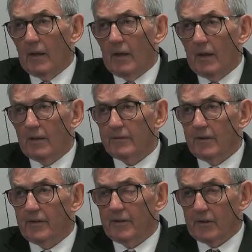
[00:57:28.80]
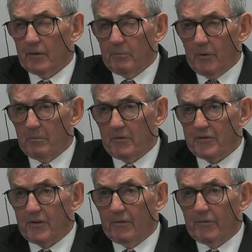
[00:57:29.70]
I didn't take it upon
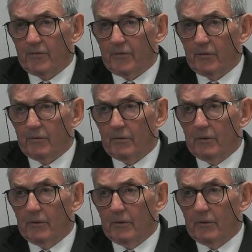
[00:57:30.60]
myself to